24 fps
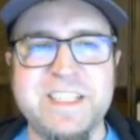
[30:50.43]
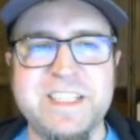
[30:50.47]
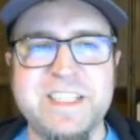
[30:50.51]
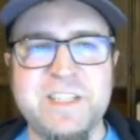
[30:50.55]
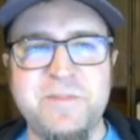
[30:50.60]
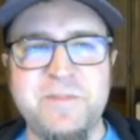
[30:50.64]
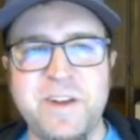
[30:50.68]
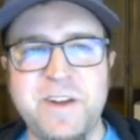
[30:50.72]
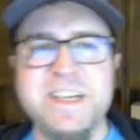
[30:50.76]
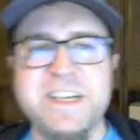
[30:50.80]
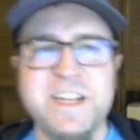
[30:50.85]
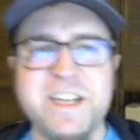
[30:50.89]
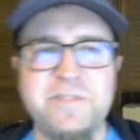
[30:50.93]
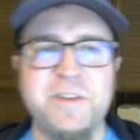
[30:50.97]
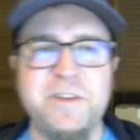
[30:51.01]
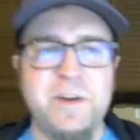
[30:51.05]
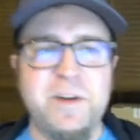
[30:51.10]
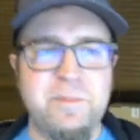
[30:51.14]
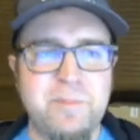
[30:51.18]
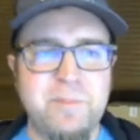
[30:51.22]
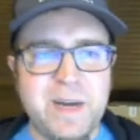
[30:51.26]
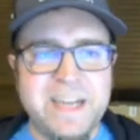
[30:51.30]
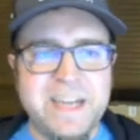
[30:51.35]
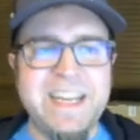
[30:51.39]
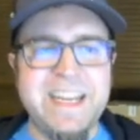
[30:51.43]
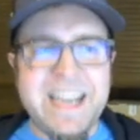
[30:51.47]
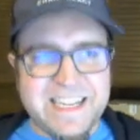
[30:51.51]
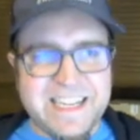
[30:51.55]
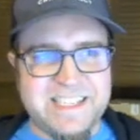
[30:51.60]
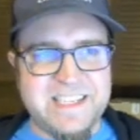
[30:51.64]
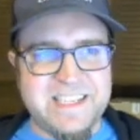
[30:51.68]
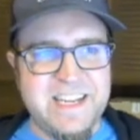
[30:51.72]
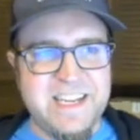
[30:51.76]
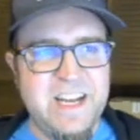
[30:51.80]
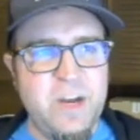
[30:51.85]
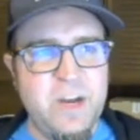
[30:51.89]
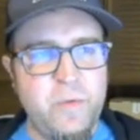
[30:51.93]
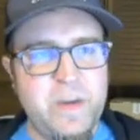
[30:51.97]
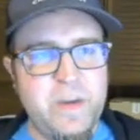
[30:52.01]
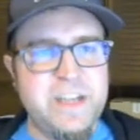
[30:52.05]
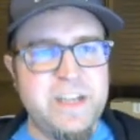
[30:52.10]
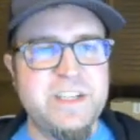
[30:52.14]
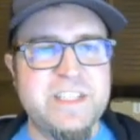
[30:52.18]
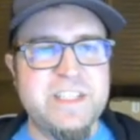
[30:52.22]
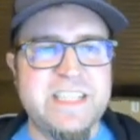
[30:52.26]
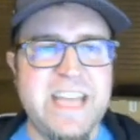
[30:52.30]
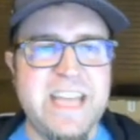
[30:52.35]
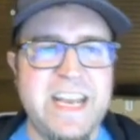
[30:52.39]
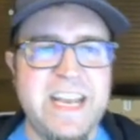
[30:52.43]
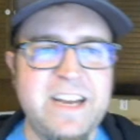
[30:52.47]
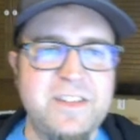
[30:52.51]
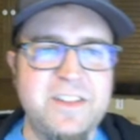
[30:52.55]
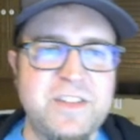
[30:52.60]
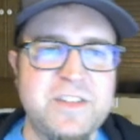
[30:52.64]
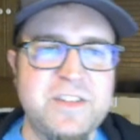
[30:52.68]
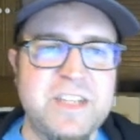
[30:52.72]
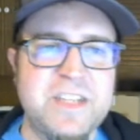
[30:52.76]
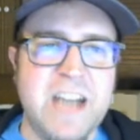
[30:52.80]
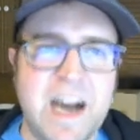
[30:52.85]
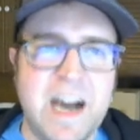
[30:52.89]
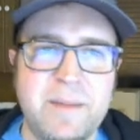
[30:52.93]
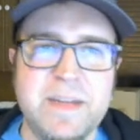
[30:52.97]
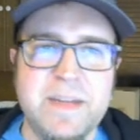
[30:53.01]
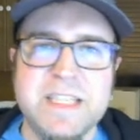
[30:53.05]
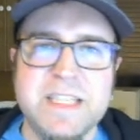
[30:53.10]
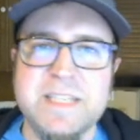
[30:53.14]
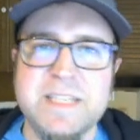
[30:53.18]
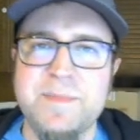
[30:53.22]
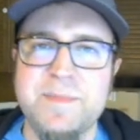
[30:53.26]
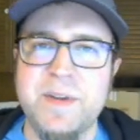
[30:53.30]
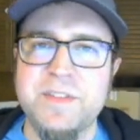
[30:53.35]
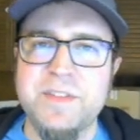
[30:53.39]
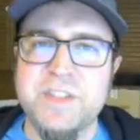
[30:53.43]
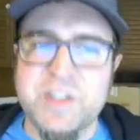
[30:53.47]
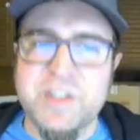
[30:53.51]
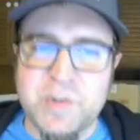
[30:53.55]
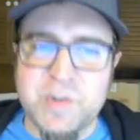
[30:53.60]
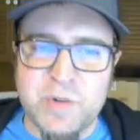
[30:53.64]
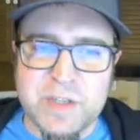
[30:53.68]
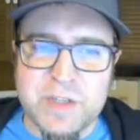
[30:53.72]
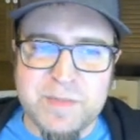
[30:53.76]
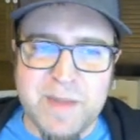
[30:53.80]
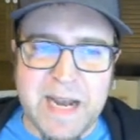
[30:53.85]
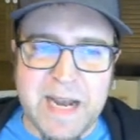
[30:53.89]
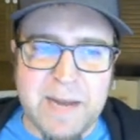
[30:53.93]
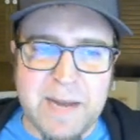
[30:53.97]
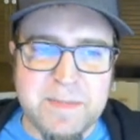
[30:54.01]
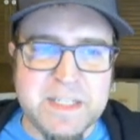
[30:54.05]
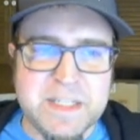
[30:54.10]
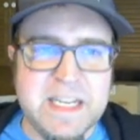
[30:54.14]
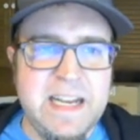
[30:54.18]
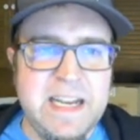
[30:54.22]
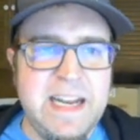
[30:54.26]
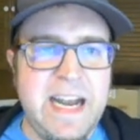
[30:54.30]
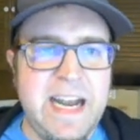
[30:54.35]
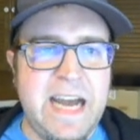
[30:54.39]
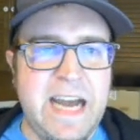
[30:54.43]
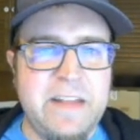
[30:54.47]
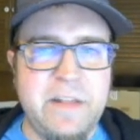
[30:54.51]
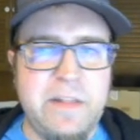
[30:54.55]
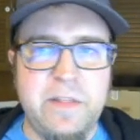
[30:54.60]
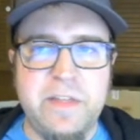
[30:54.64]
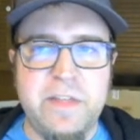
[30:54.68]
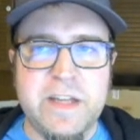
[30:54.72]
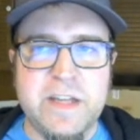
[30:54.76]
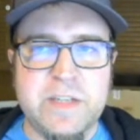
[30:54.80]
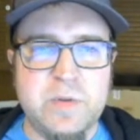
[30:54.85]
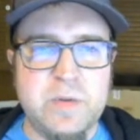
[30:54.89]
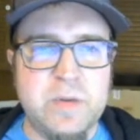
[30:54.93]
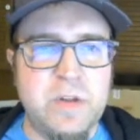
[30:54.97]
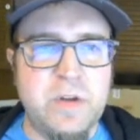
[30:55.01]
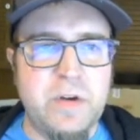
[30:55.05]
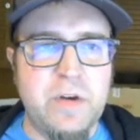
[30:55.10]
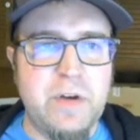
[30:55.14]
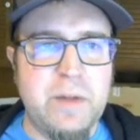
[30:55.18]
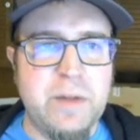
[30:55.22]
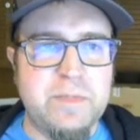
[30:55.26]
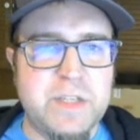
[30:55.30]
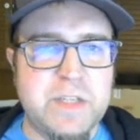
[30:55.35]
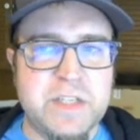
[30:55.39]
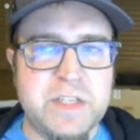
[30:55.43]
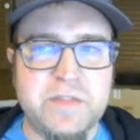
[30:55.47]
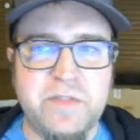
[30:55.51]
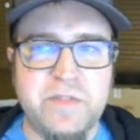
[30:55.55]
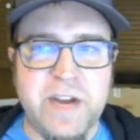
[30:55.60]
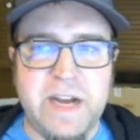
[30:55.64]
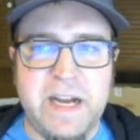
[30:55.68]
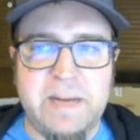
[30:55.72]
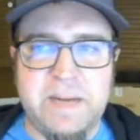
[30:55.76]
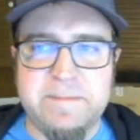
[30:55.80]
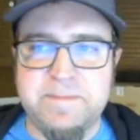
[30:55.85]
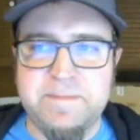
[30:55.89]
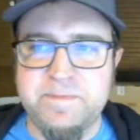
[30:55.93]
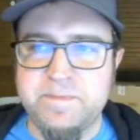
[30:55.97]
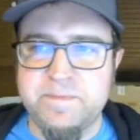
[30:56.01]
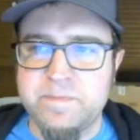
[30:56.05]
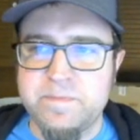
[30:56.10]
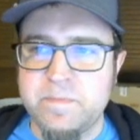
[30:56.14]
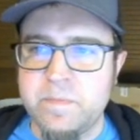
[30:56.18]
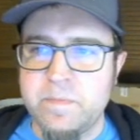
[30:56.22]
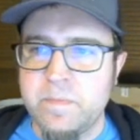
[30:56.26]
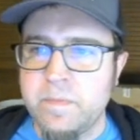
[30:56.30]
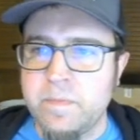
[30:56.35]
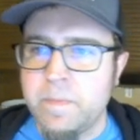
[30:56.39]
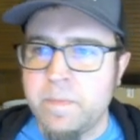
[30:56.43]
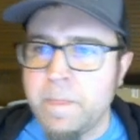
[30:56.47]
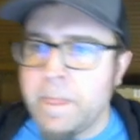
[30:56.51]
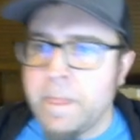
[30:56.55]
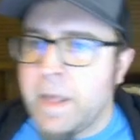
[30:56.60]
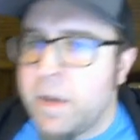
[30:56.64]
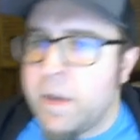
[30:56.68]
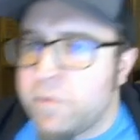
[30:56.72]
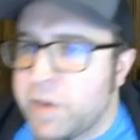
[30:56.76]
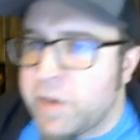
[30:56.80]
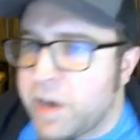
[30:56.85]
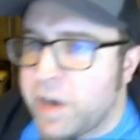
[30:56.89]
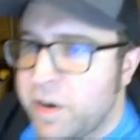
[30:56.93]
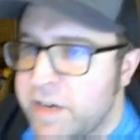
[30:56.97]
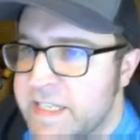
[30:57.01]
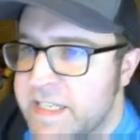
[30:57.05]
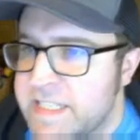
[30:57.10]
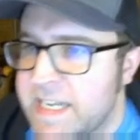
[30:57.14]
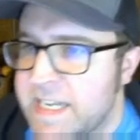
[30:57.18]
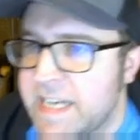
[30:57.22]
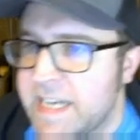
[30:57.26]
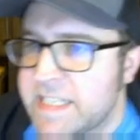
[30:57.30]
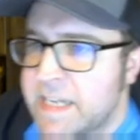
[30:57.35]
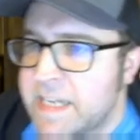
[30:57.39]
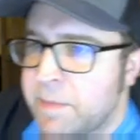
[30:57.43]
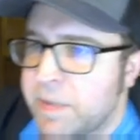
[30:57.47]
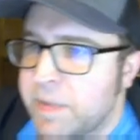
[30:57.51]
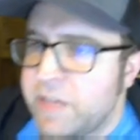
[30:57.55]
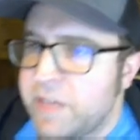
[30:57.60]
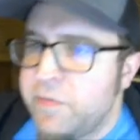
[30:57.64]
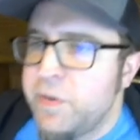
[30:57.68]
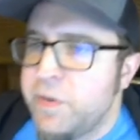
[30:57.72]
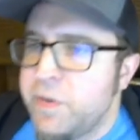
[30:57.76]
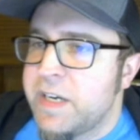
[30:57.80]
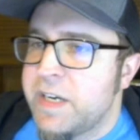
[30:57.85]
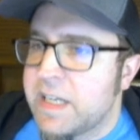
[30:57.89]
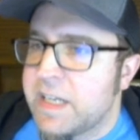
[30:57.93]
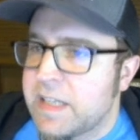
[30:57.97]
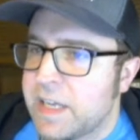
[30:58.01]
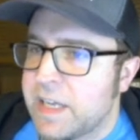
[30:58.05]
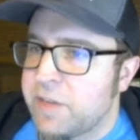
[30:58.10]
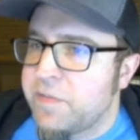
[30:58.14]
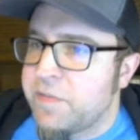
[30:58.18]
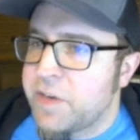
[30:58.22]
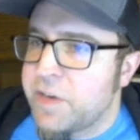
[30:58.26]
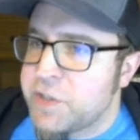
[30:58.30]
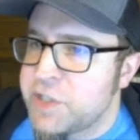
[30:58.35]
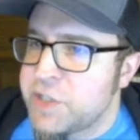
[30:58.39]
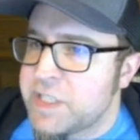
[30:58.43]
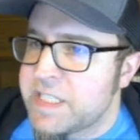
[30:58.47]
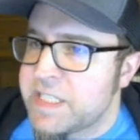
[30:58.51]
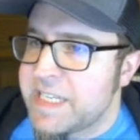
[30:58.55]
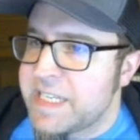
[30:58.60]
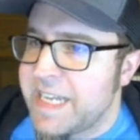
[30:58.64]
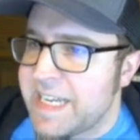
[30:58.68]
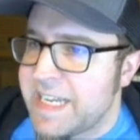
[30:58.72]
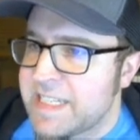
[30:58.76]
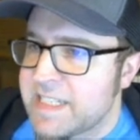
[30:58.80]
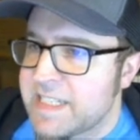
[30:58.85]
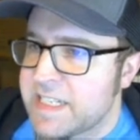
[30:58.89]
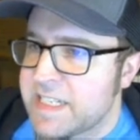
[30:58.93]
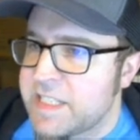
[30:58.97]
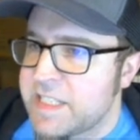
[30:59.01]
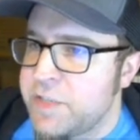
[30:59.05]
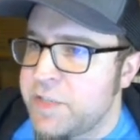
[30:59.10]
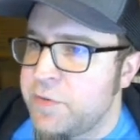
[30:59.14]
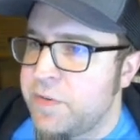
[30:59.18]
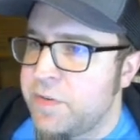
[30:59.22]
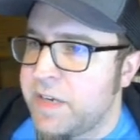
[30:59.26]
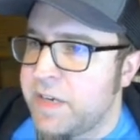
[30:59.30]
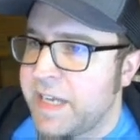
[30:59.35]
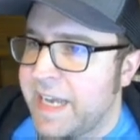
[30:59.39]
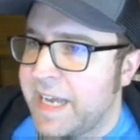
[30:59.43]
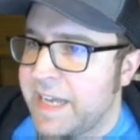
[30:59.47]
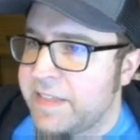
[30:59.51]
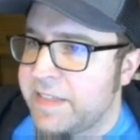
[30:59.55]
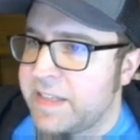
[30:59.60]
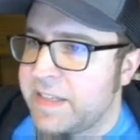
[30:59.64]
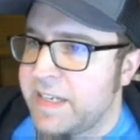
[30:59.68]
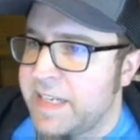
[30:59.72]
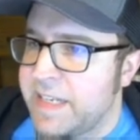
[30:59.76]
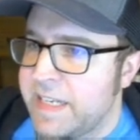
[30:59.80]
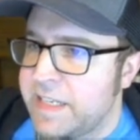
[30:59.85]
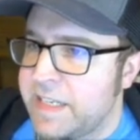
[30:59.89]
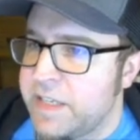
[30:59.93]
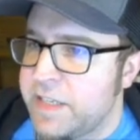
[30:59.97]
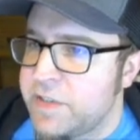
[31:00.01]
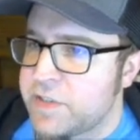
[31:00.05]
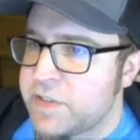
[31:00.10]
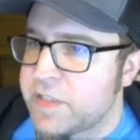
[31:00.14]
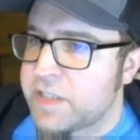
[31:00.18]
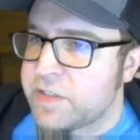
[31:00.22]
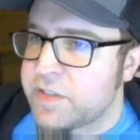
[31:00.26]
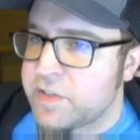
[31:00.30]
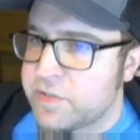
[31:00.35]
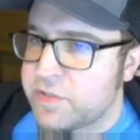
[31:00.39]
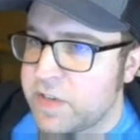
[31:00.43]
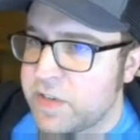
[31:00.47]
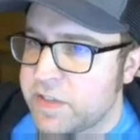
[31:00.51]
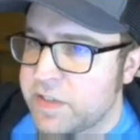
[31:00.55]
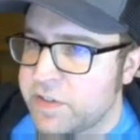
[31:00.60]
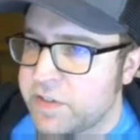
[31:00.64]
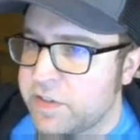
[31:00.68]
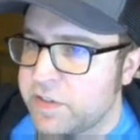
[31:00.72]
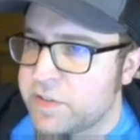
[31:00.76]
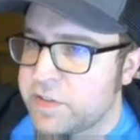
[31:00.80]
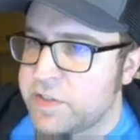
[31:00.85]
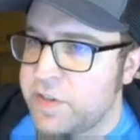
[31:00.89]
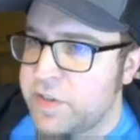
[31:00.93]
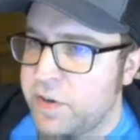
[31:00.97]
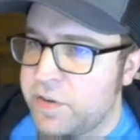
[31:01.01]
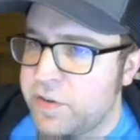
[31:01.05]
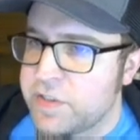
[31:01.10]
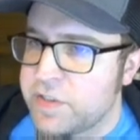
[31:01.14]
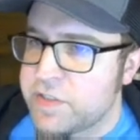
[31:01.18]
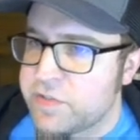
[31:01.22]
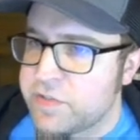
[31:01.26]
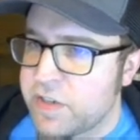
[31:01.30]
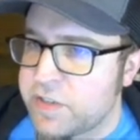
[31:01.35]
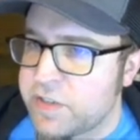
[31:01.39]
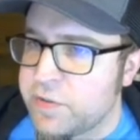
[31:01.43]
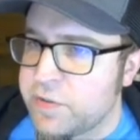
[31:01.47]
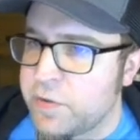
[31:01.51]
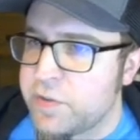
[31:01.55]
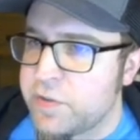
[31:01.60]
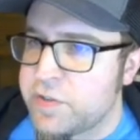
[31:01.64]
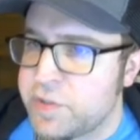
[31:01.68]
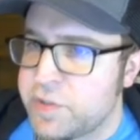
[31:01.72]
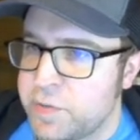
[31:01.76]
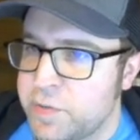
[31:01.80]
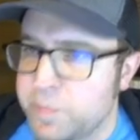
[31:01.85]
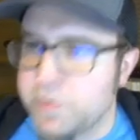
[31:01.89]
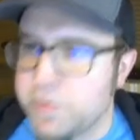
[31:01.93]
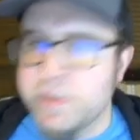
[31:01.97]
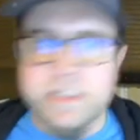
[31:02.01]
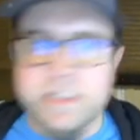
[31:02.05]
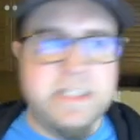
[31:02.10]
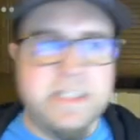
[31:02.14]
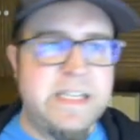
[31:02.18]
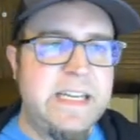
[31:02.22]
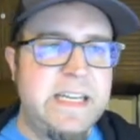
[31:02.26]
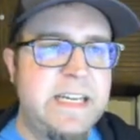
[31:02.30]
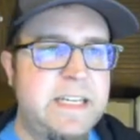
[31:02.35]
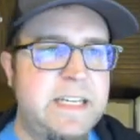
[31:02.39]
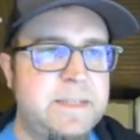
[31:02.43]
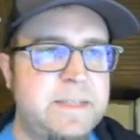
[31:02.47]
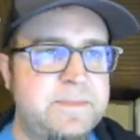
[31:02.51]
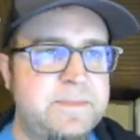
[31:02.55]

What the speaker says: This is very different. But yes, we can just take out those comments about the source maps and then things will load up just fine. Radari says, I believe when you declare functions in ES6, you negate the need to use a constructor. So no constructor or super is needed.